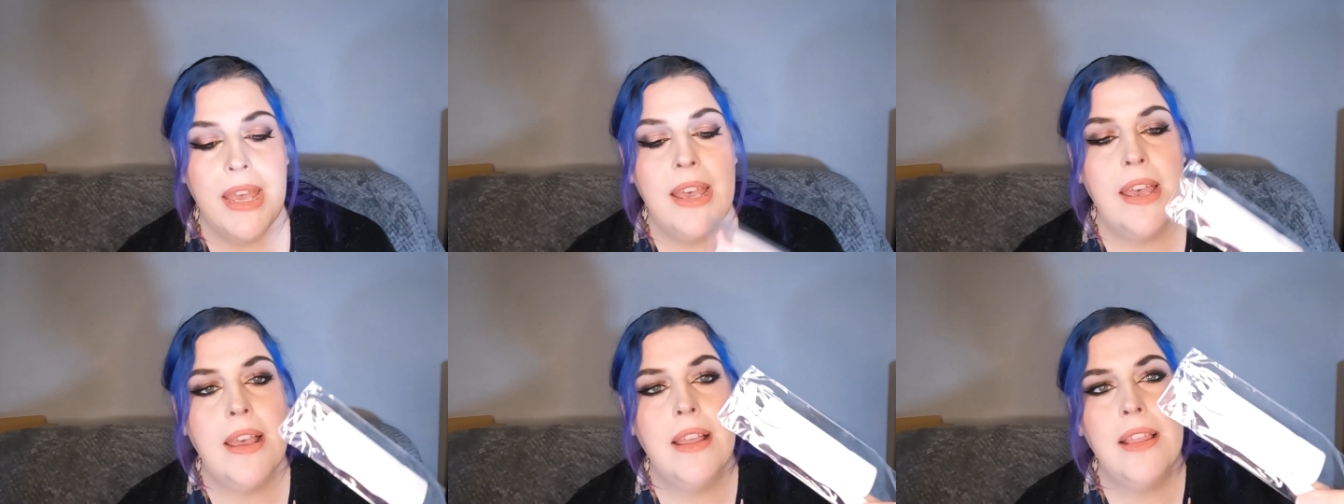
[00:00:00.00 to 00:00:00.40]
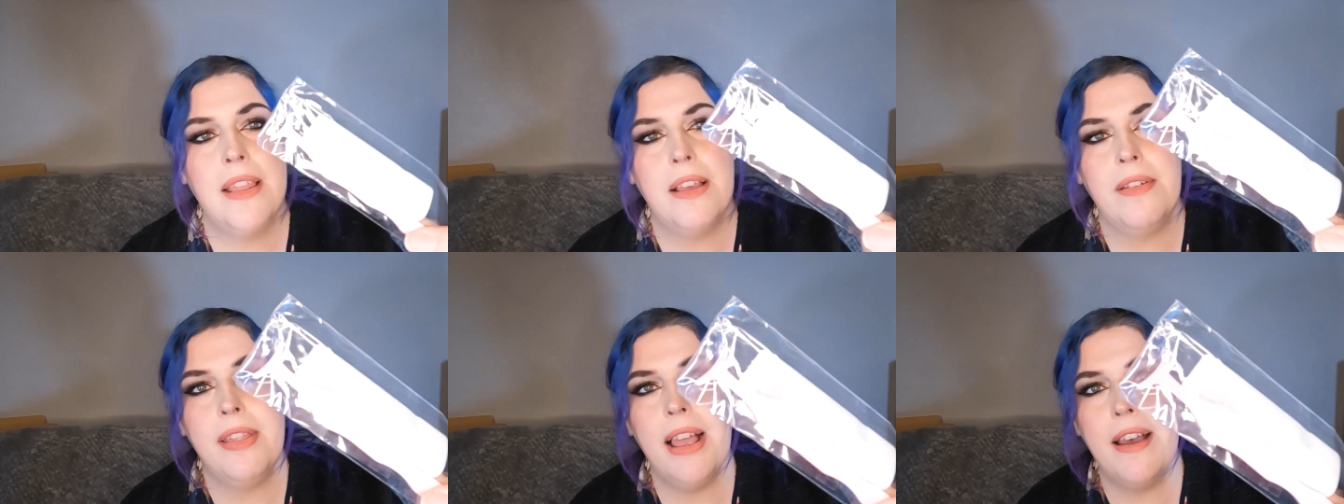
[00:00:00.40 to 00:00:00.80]
Uh,
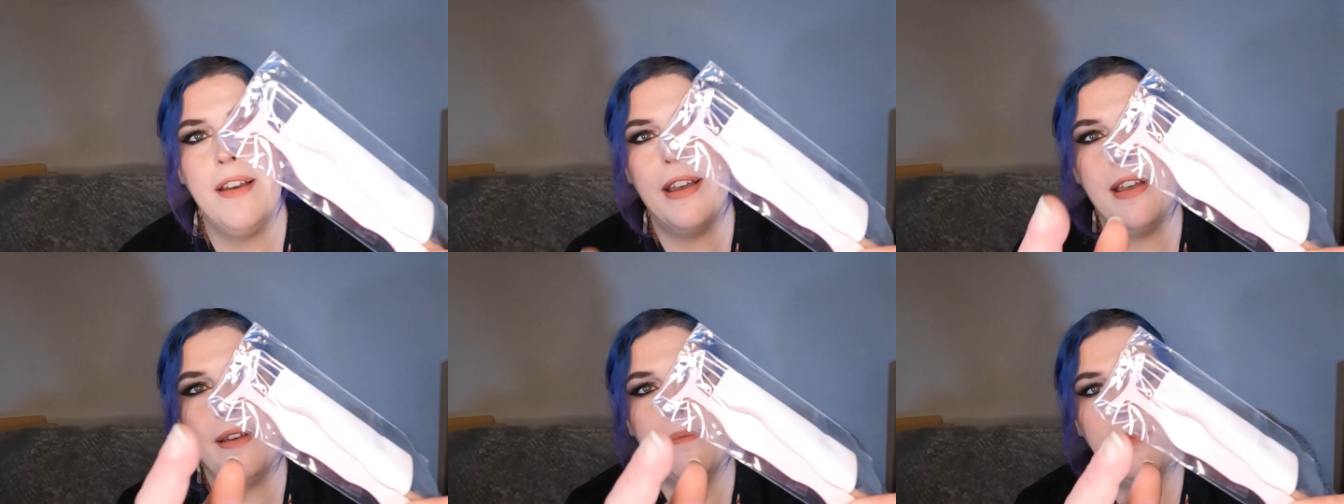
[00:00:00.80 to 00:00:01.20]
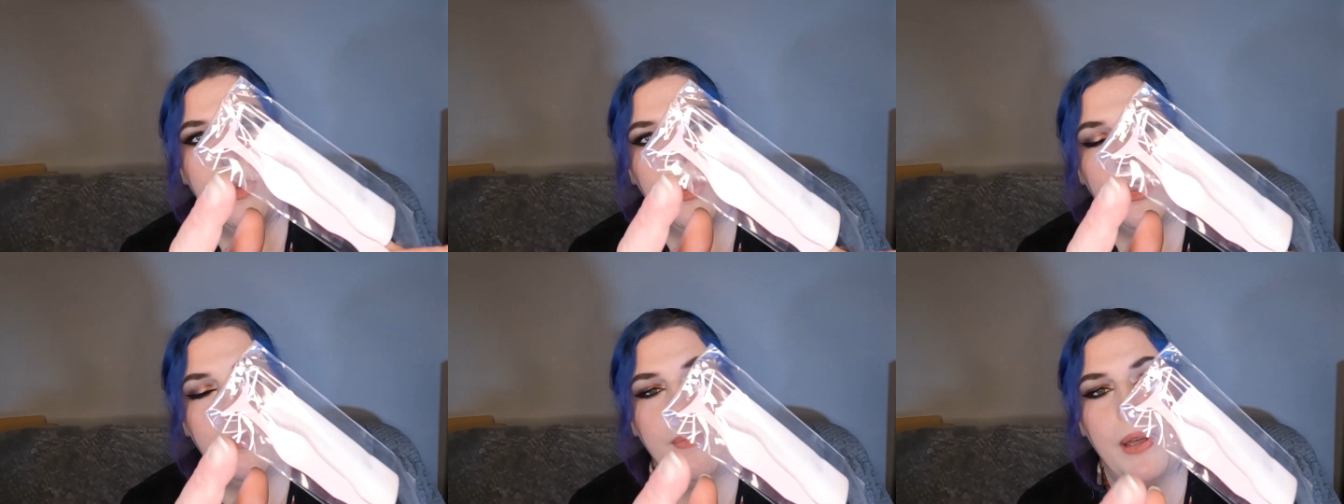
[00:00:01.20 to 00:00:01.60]
so they're
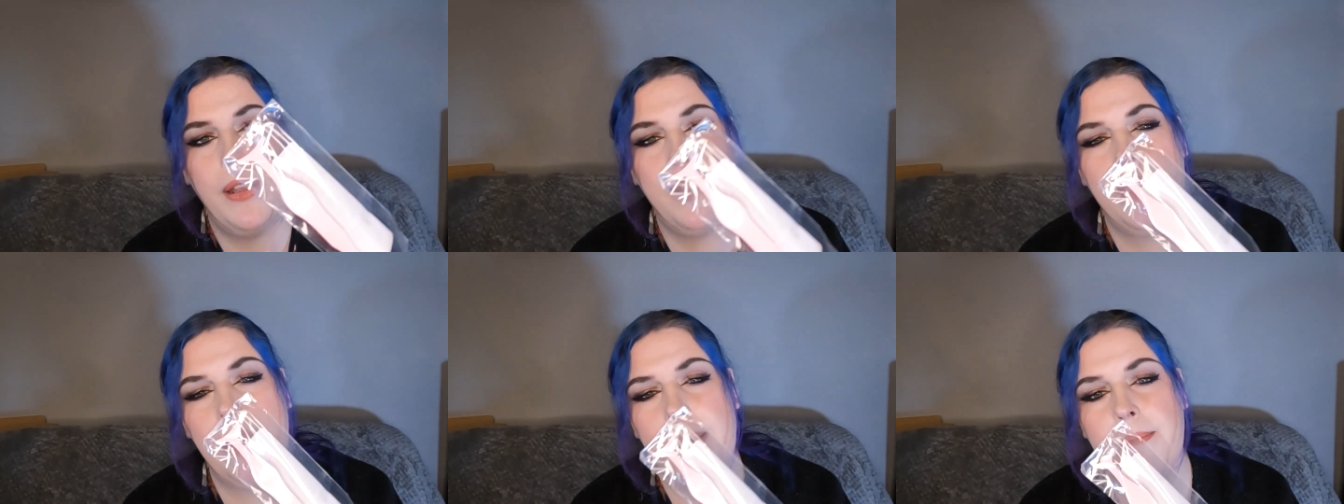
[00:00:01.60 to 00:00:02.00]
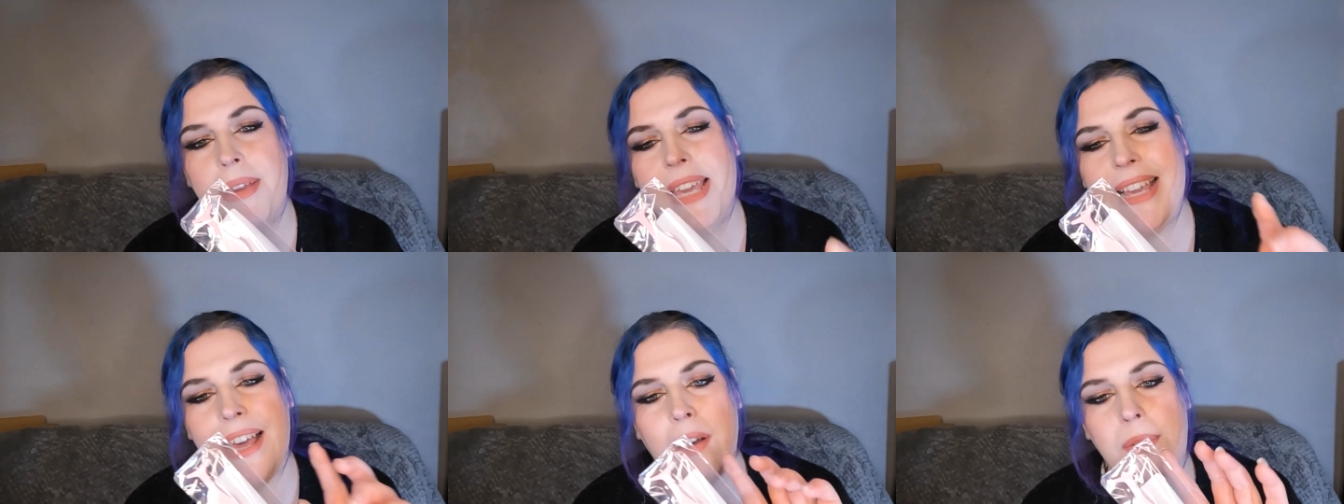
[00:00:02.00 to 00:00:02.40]
much smaller, so I
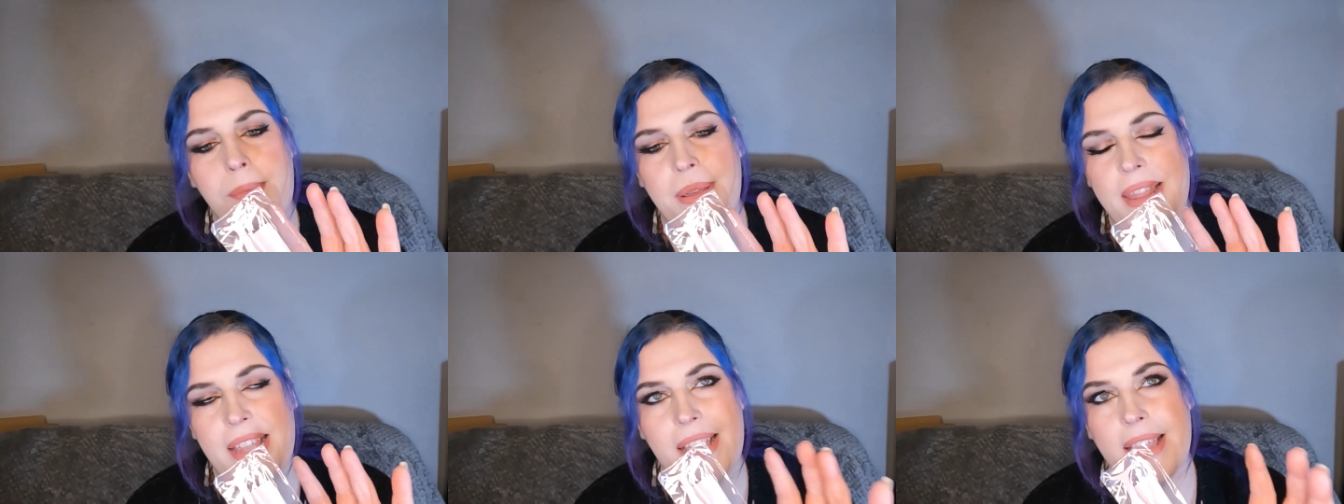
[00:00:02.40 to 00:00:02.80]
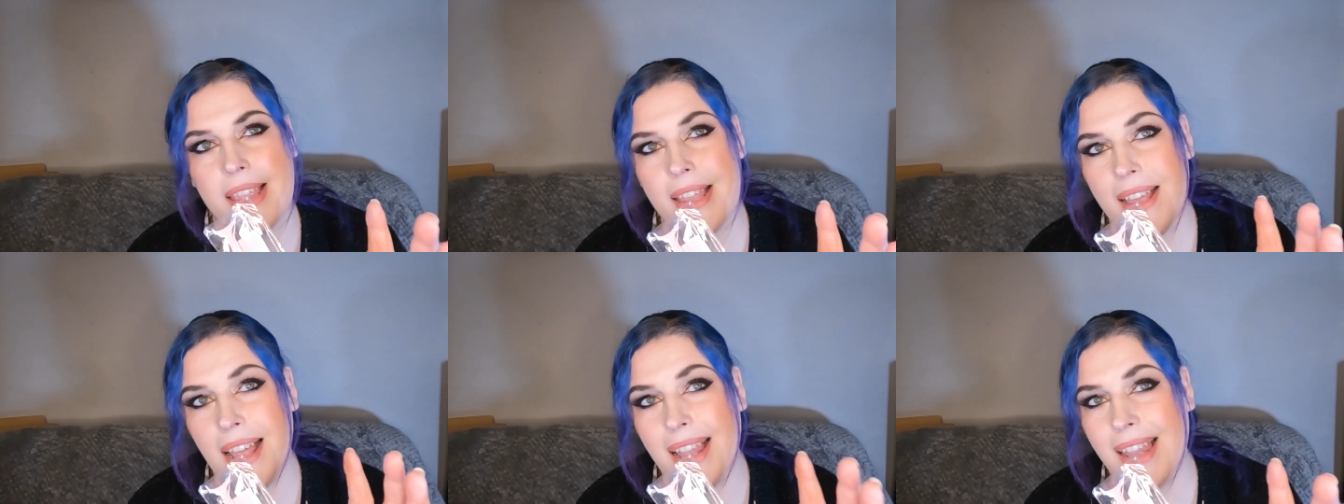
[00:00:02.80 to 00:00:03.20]
may get on with these
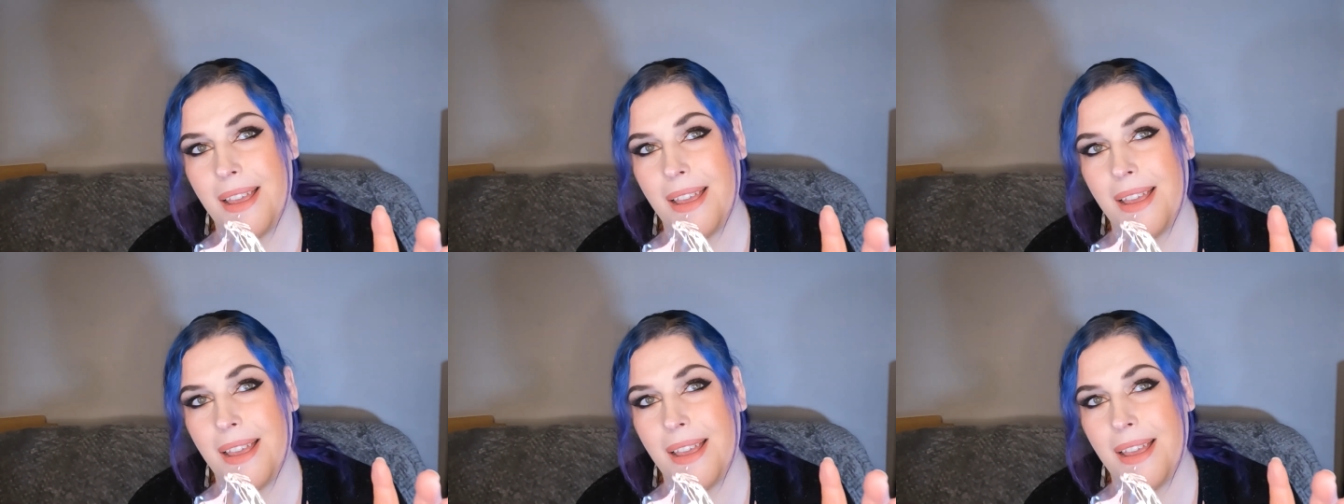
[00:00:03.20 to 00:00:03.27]
a